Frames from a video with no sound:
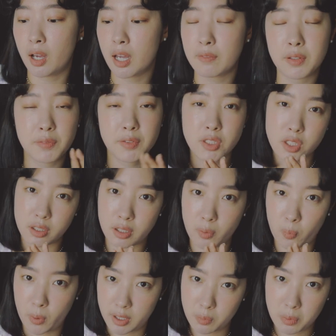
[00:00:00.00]
I've even done a
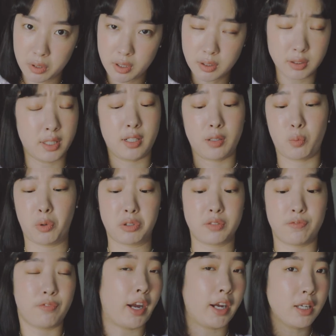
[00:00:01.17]
wedding with this and it worked
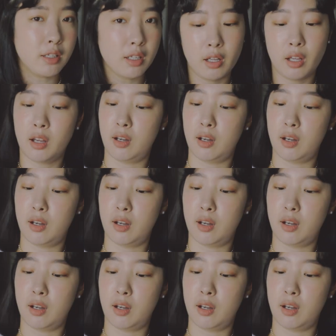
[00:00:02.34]
fine.